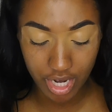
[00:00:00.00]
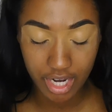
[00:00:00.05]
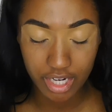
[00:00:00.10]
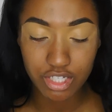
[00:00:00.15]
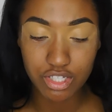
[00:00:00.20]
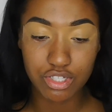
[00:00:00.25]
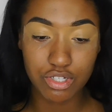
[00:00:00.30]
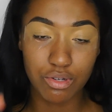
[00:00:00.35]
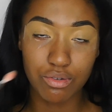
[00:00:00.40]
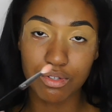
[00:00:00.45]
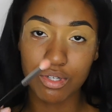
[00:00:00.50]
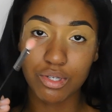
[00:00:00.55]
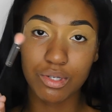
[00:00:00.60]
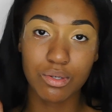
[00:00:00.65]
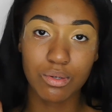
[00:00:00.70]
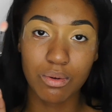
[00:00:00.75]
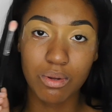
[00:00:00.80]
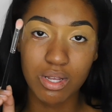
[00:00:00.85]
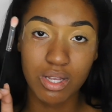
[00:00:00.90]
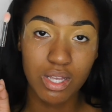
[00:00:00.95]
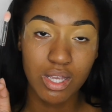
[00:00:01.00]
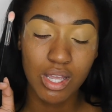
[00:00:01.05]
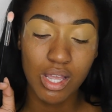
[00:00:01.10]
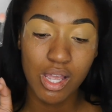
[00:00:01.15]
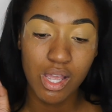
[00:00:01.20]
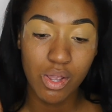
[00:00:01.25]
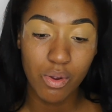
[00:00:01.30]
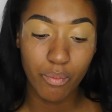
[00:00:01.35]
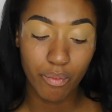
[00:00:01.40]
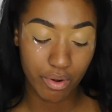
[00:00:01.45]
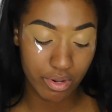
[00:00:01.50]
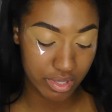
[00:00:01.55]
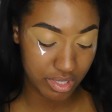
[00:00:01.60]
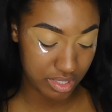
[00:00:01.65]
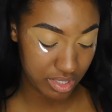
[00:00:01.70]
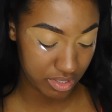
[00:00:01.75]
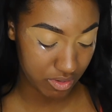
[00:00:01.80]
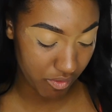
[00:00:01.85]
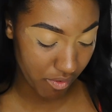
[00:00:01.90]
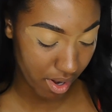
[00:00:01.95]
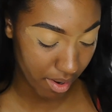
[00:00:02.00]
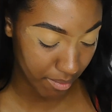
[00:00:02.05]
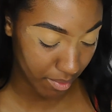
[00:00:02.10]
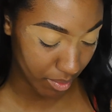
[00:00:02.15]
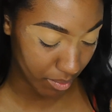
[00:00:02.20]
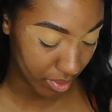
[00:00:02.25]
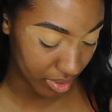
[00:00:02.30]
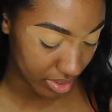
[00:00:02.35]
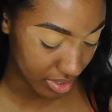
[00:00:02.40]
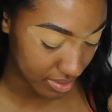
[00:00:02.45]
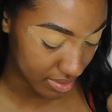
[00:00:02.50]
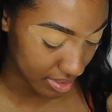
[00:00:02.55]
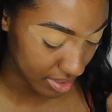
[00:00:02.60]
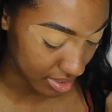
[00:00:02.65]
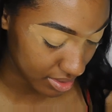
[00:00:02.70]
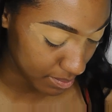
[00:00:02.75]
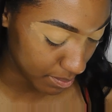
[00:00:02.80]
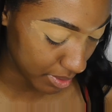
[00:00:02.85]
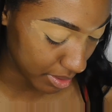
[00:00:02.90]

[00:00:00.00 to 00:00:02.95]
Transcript: I don't know where this is from or what this is,